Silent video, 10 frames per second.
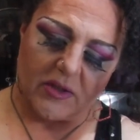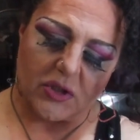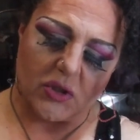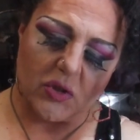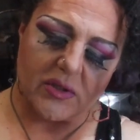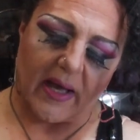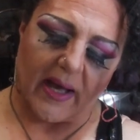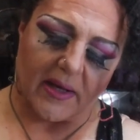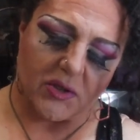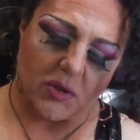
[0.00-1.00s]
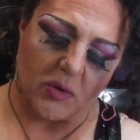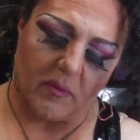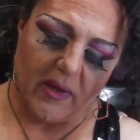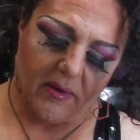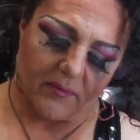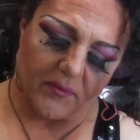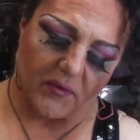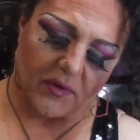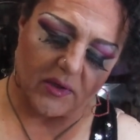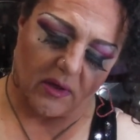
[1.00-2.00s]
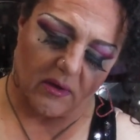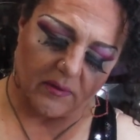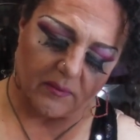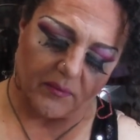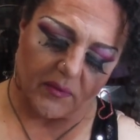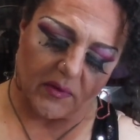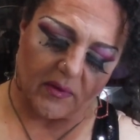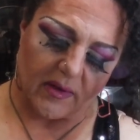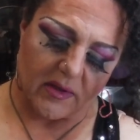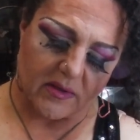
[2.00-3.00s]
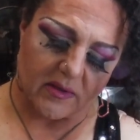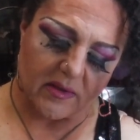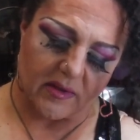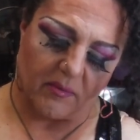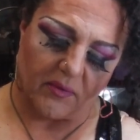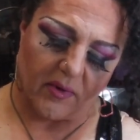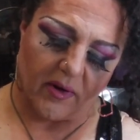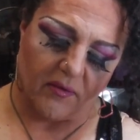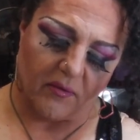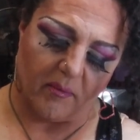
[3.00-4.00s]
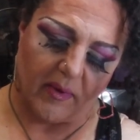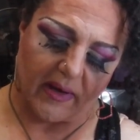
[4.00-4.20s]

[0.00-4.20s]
The shoes are too big for the dolls, so they just slip right off.